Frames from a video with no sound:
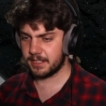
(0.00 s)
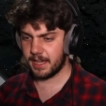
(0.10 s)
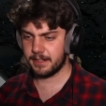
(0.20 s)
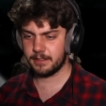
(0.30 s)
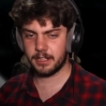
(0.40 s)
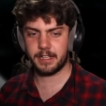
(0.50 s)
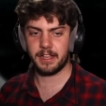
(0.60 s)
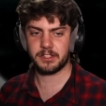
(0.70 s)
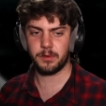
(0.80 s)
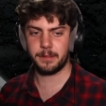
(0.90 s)
get it? Okay,
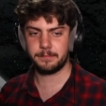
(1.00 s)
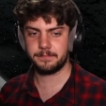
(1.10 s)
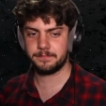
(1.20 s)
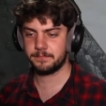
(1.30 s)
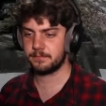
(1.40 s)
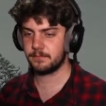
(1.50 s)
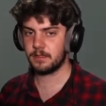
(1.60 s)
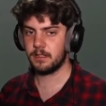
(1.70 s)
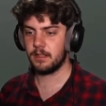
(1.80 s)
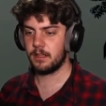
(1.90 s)
sweet.
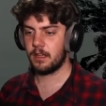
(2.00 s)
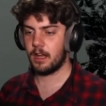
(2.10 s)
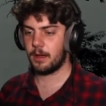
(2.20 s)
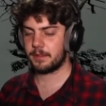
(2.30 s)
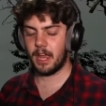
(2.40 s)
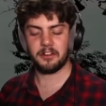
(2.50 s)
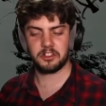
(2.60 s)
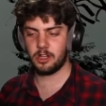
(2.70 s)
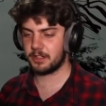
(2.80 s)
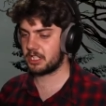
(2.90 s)
Carrying
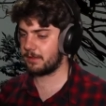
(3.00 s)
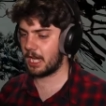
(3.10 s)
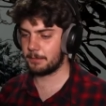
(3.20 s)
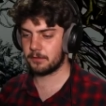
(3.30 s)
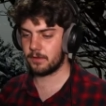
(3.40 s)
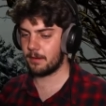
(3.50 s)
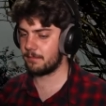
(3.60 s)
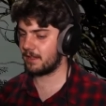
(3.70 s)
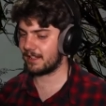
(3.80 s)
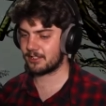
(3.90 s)
too much to be able to run,
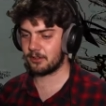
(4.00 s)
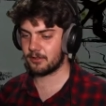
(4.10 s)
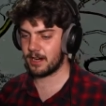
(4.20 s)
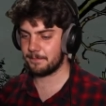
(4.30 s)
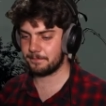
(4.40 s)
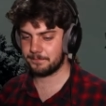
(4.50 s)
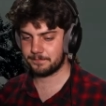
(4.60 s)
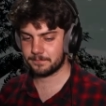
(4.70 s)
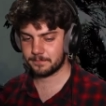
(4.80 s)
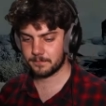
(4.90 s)
but that's alright. Now the
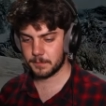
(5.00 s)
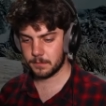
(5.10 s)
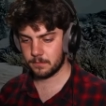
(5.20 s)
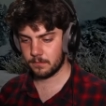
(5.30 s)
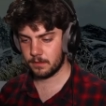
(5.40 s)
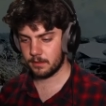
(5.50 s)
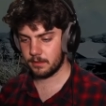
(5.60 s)
ball is rolling a bit,